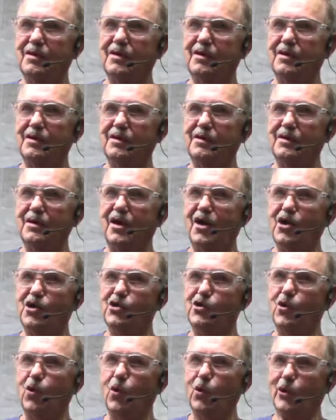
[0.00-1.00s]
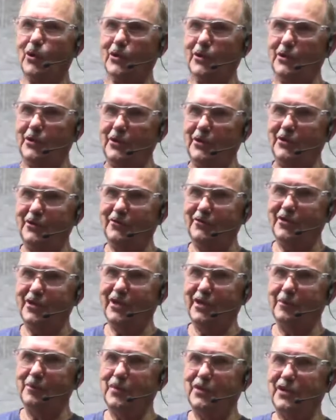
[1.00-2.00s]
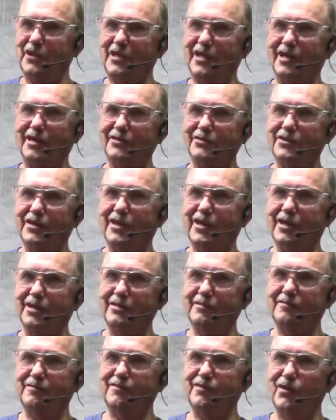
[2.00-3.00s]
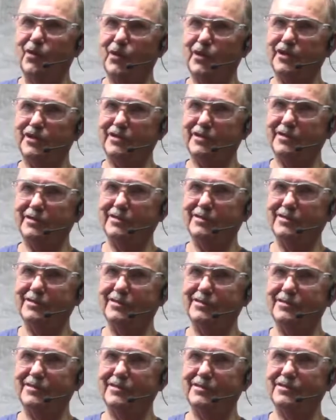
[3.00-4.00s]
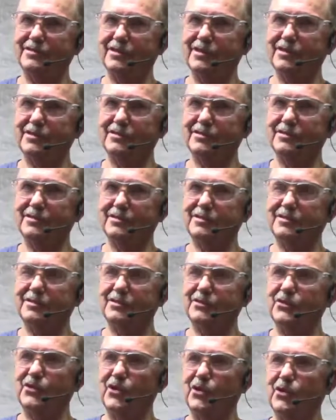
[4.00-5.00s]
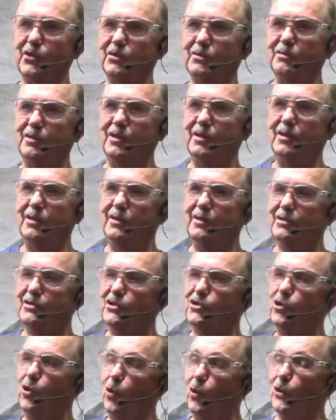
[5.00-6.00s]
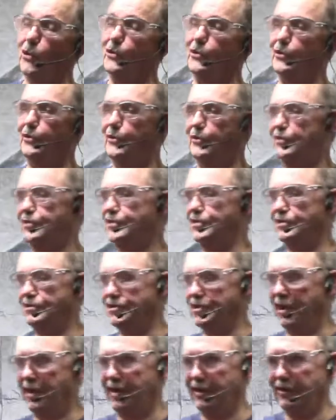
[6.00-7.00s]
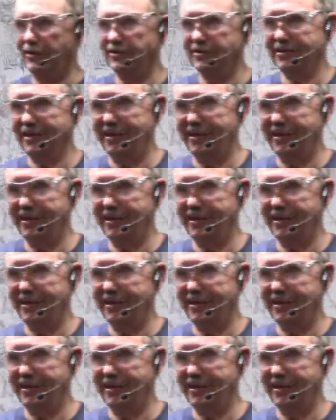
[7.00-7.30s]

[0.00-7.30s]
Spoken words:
a gourd company out in California that sells it to their gourd designers.